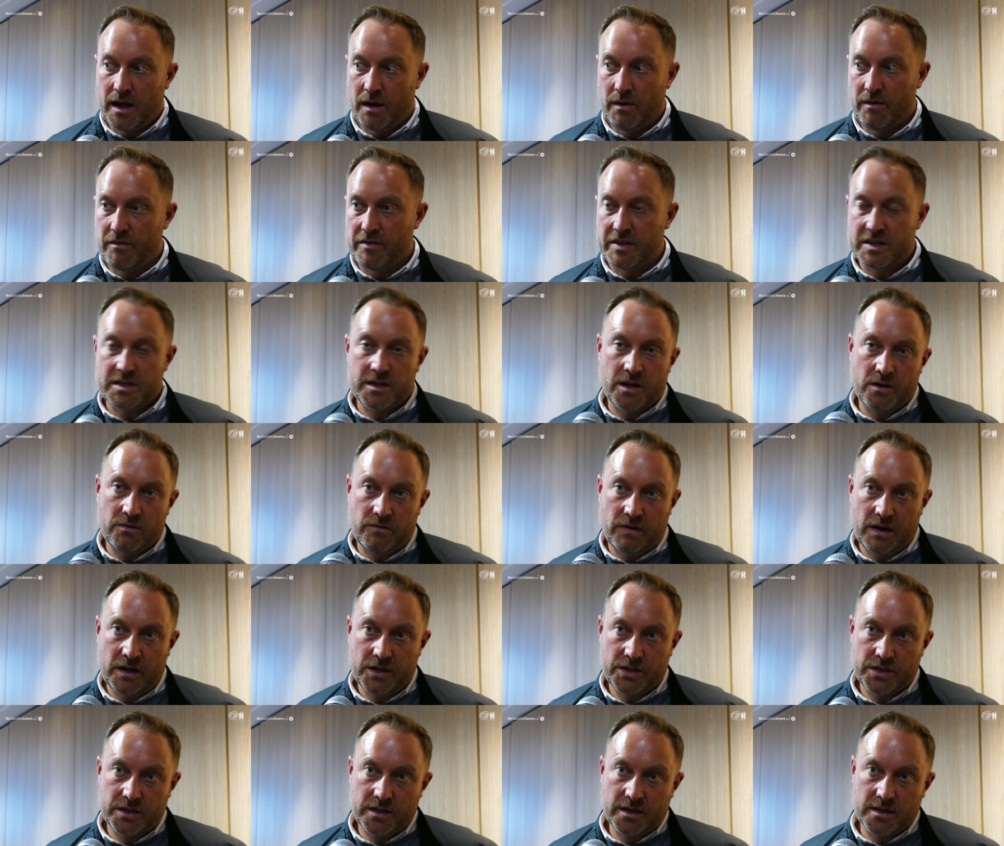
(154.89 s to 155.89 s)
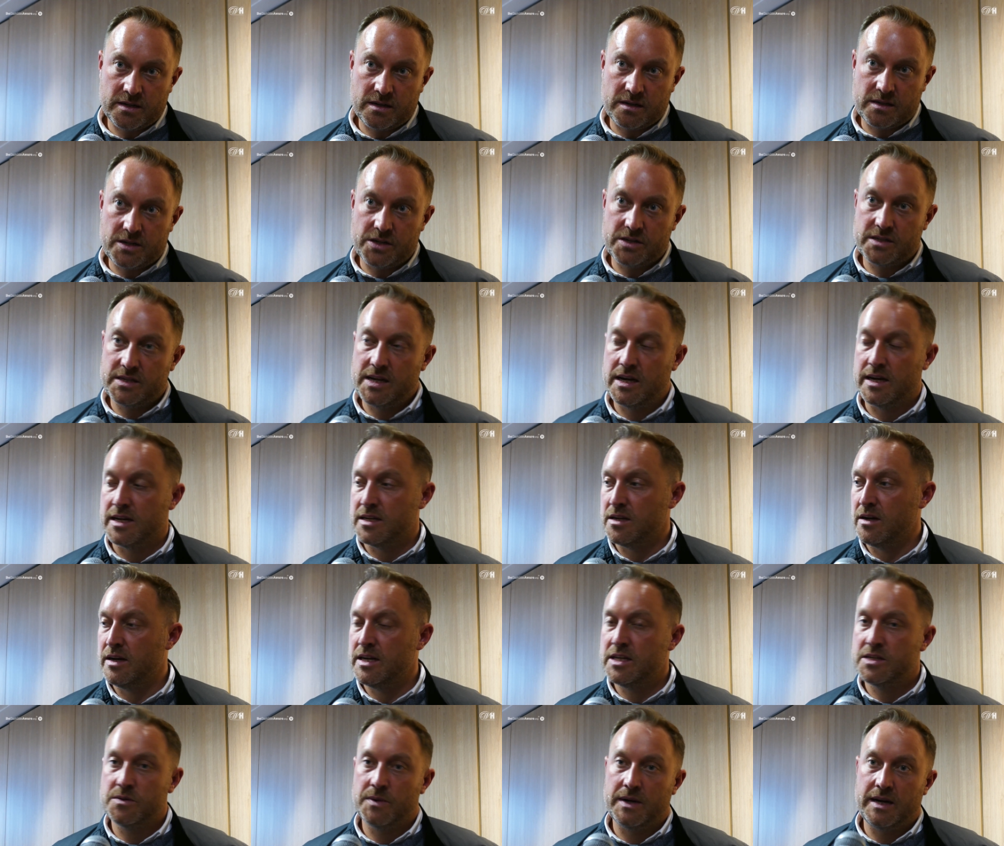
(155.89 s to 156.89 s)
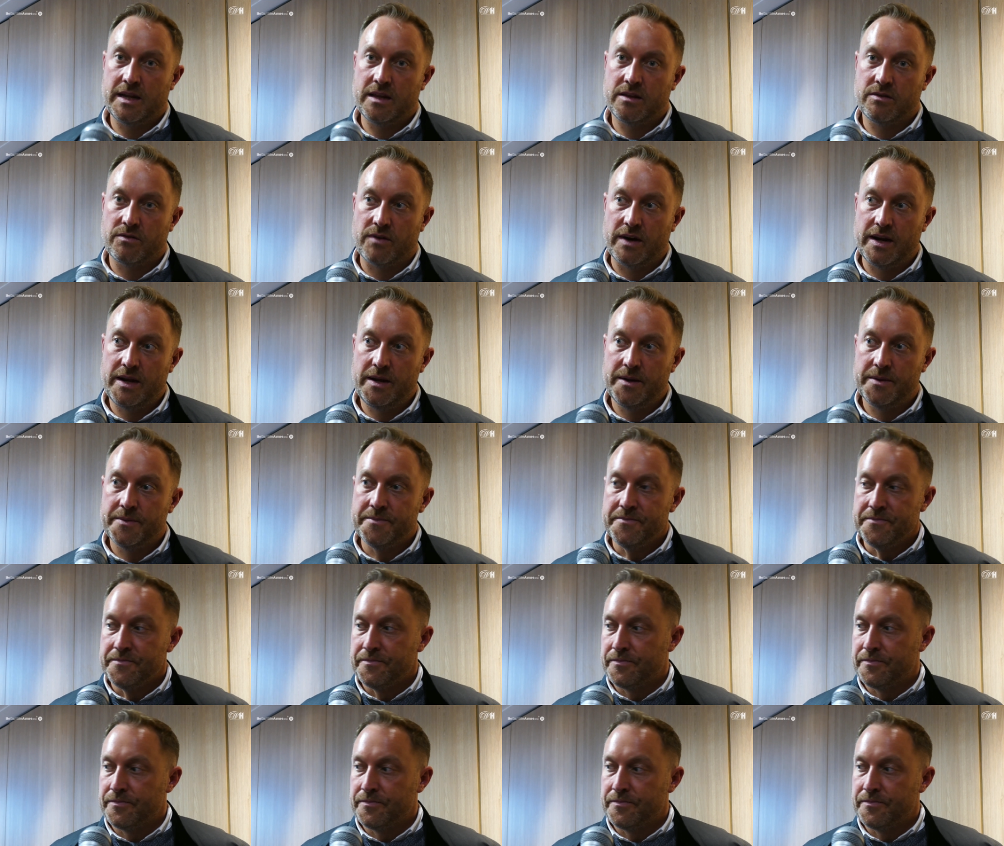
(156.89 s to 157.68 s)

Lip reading: However, there's no rush. As I just said, he's only 23.